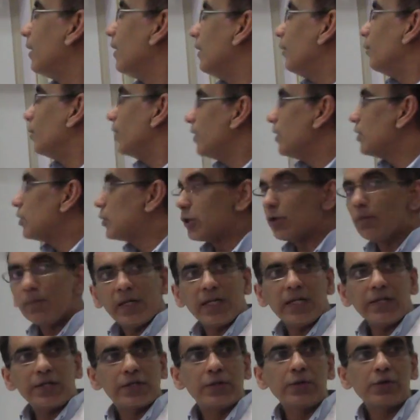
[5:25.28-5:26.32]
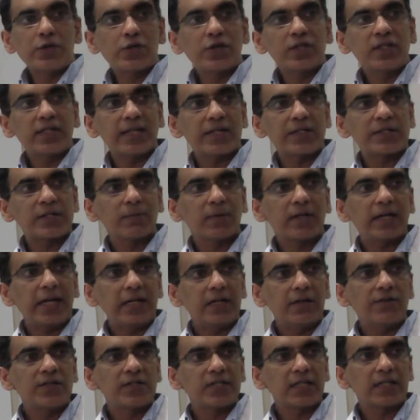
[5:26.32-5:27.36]
Within two minutes, you should get some
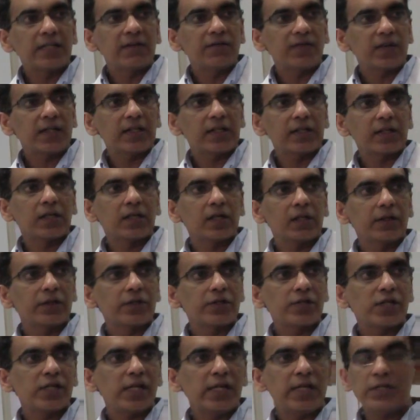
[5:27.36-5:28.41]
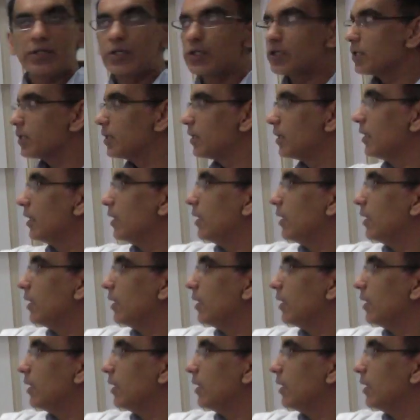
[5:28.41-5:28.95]
kind of significant color change.